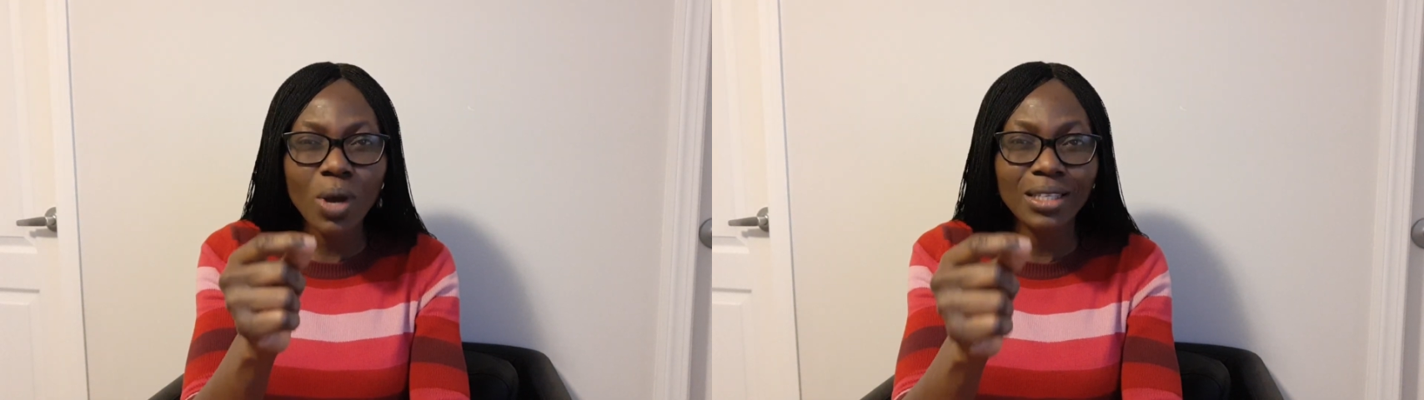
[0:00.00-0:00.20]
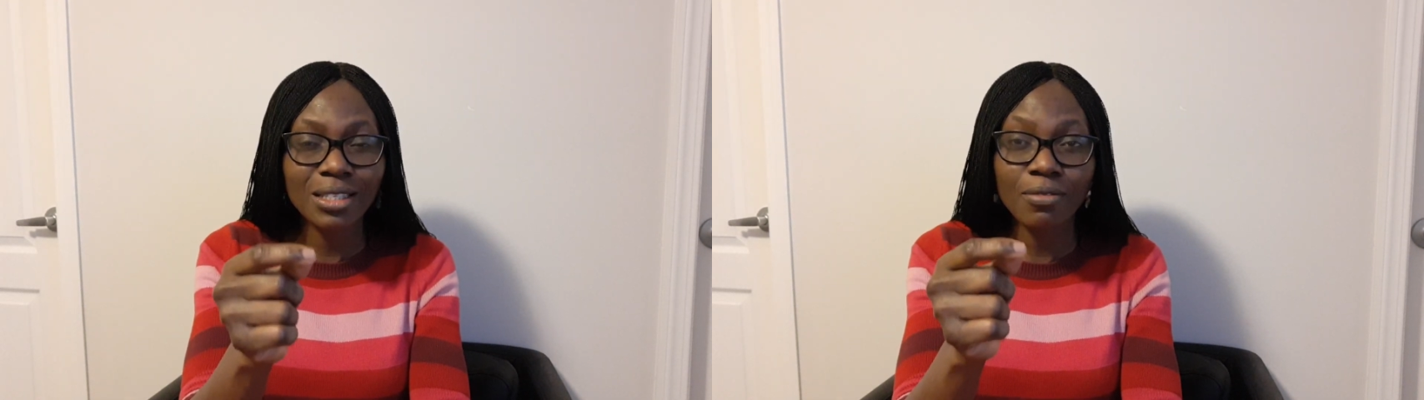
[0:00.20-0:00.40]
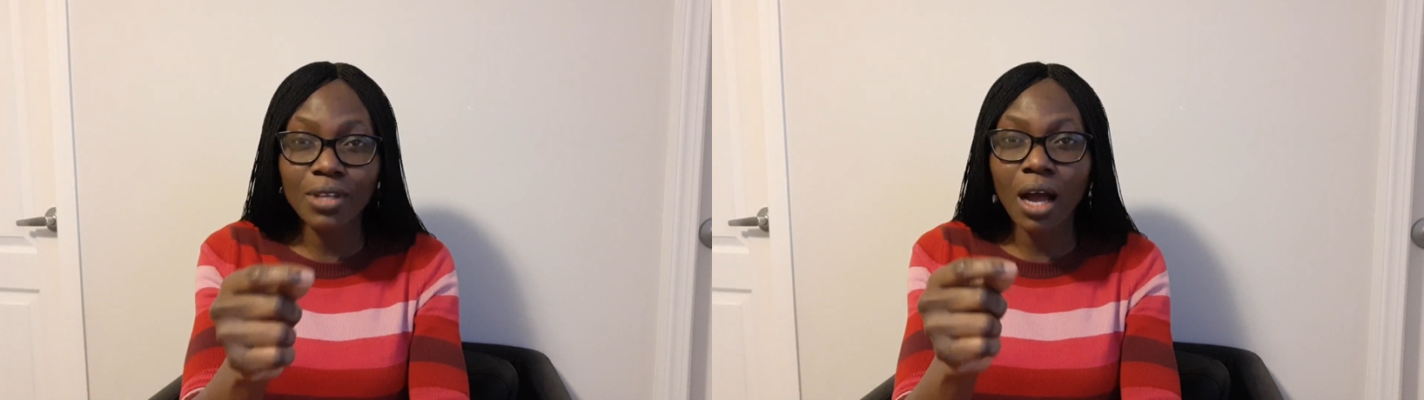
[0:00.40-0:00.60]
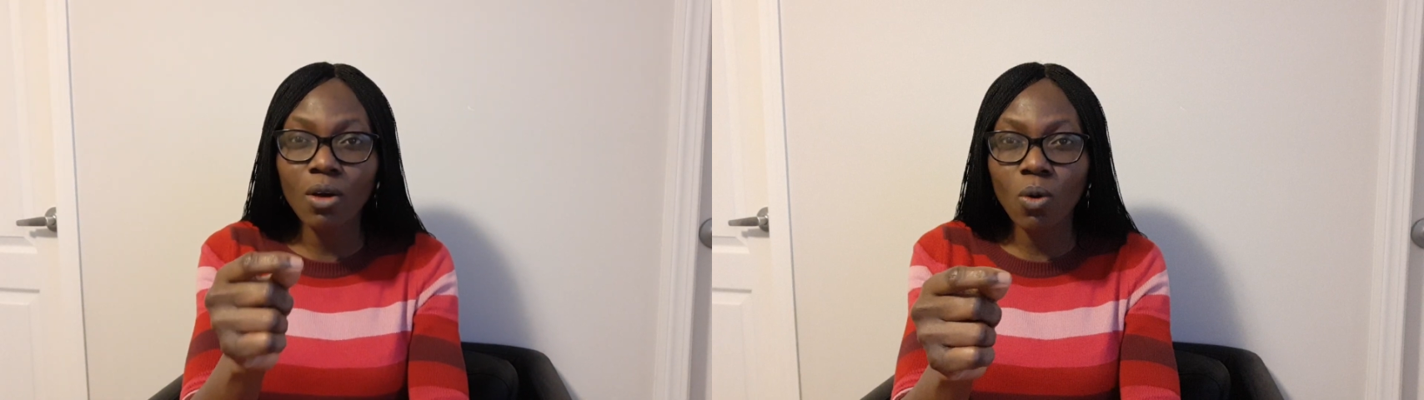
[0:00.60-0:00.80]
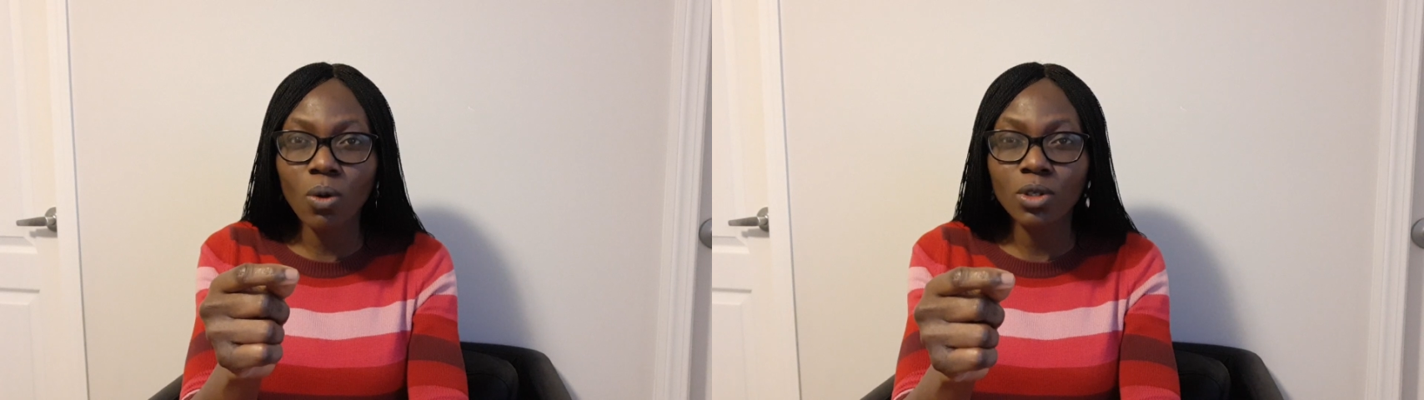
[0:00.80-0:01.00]
achieve
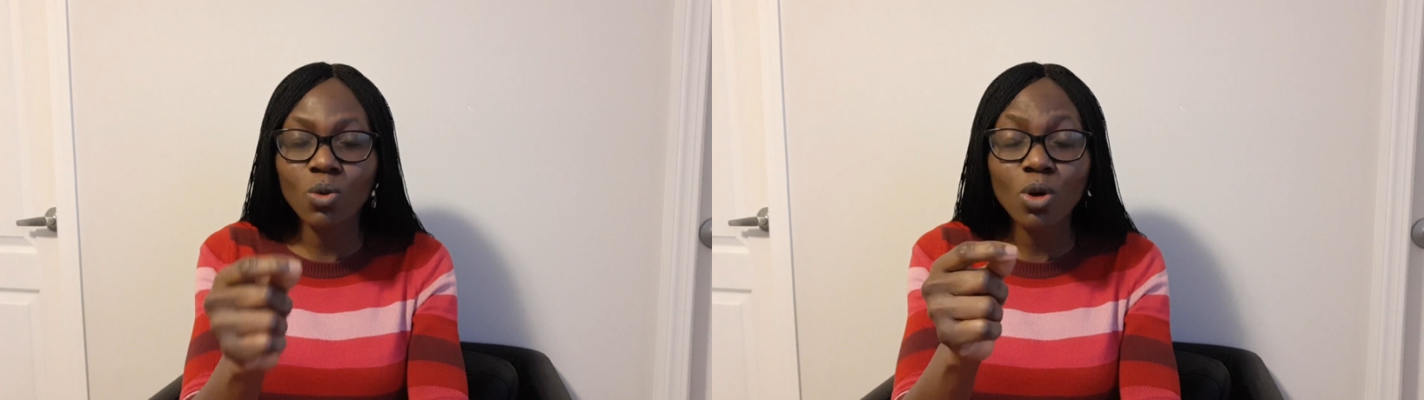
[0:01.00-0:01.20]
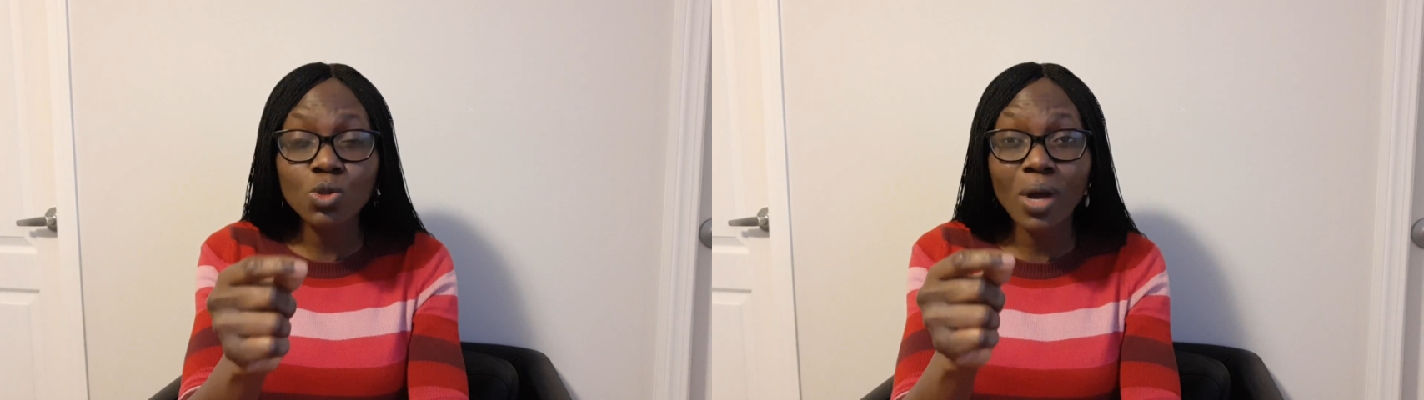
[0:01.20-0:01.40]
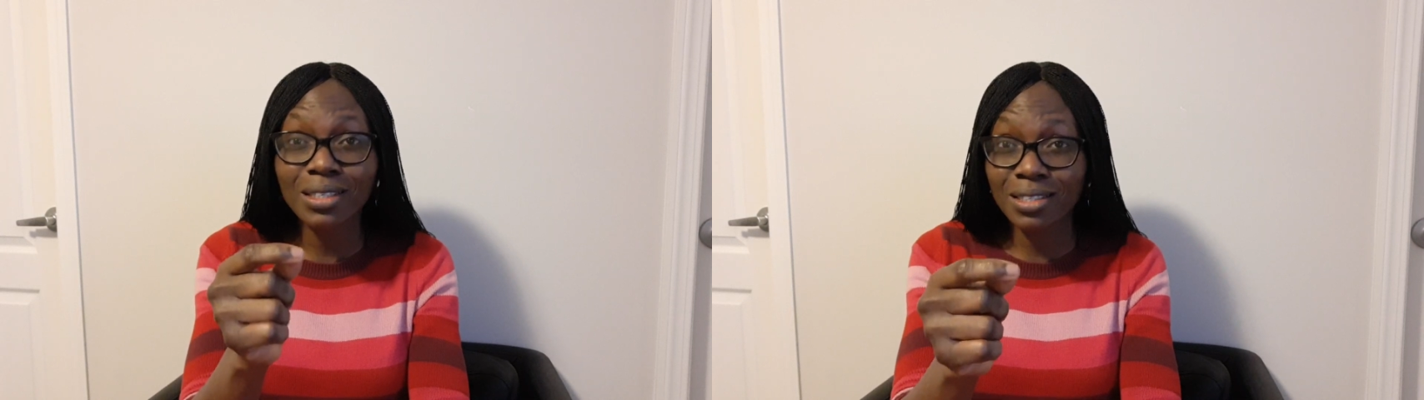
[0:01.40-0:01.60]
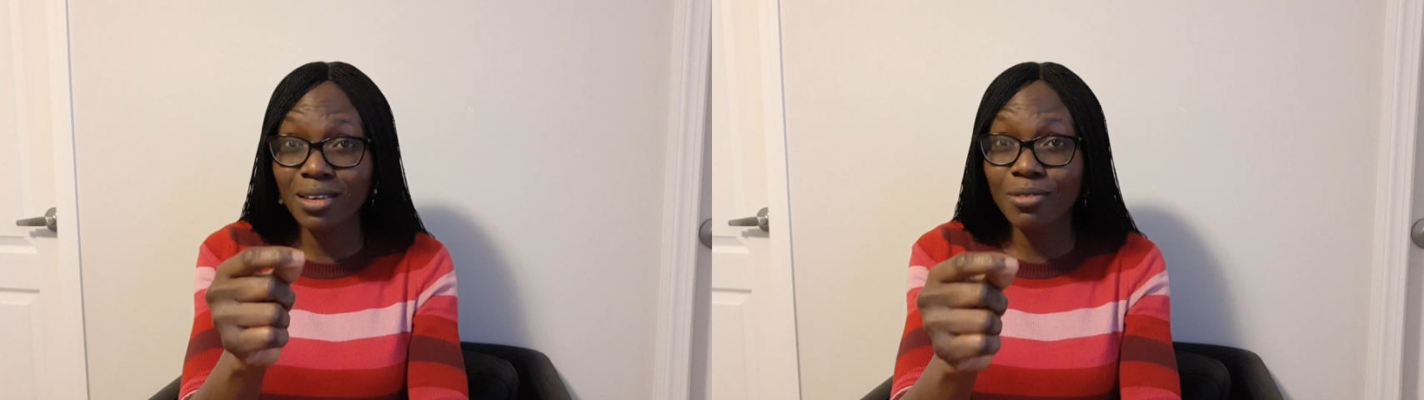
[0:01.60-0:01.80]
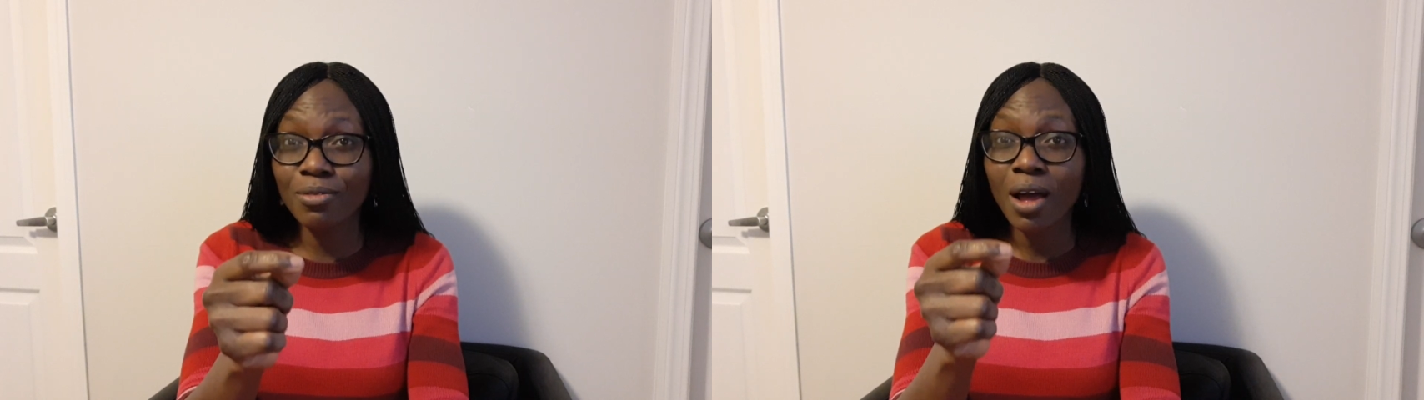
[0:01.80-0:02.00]
that goal, you want to
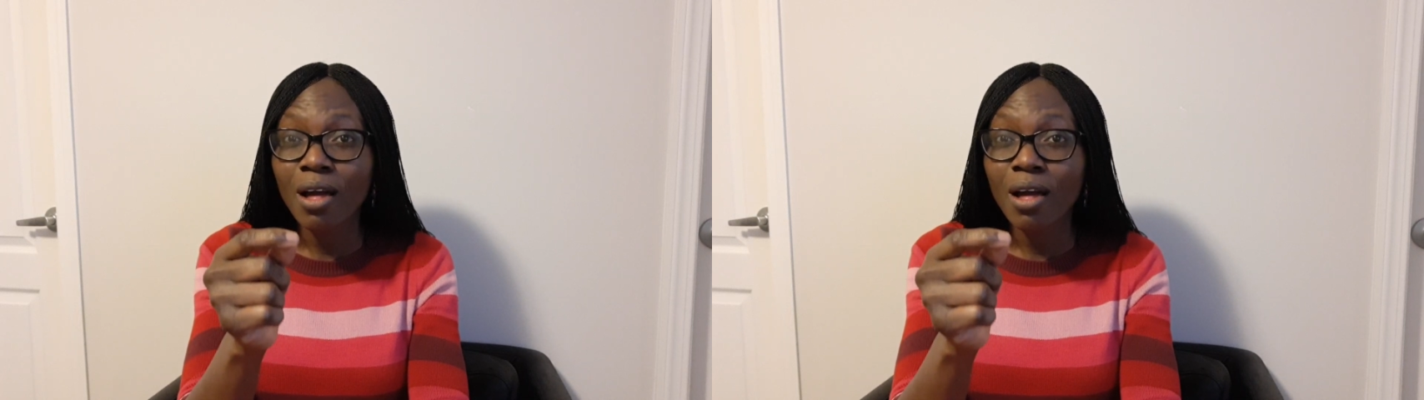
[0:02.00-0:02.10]
achieve